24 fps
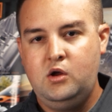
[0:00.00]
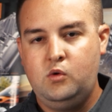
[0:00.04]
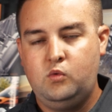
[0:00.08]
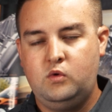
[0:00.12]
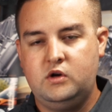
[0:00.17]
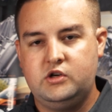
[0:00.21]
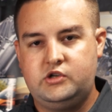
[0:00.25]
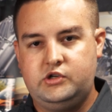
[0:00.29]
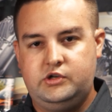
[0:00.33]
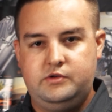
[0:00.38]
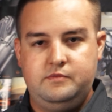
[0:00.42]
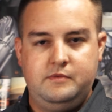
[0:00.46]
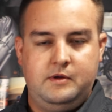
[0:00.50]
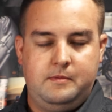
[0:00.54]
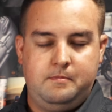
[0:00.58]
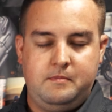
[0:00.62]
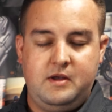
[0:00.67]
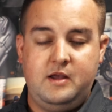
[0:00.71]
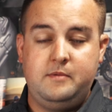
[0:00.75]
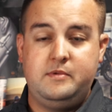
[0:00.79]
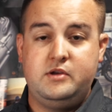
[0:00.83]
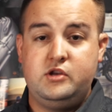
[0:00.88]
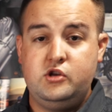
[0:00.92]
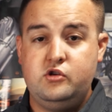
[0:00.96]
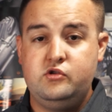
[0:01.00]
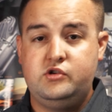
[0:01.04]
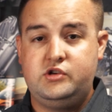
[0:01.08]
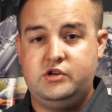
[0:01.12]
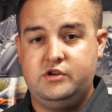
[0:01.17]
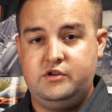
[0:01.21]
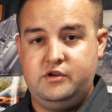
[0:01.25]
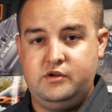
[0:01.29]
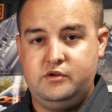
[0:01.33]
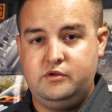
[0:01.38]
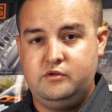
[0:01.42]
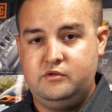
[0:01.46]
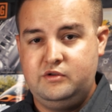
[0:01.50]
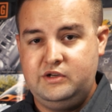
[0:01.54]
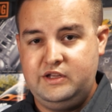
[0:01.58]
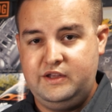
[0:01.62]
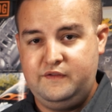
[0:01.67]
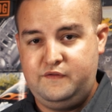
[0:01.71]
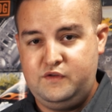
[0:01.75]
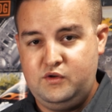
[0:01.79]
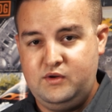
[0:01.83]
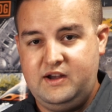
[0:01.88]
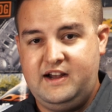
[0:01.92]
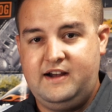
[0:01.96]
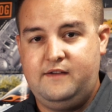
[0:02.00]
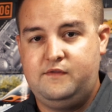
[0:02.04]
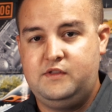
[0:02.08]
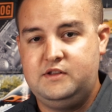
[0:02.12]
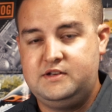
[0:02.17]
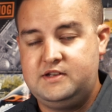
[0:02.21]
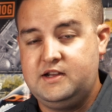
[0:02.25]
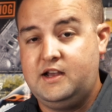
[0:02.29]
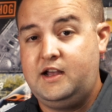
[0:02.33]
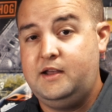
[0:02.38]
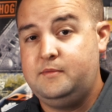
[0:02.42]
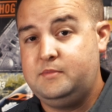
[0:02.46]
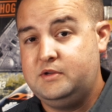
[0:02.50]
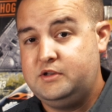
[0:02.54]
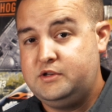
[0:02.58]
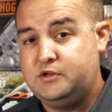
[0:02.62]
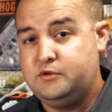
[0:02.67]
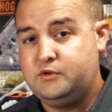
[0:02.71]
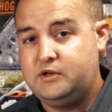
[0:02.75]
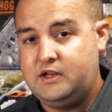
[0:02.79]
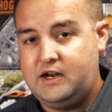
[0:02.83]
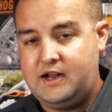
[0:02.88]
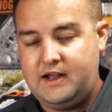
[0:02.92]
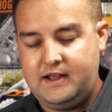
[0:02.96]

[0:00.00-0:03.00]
which maybe you should do if you have the time to do it.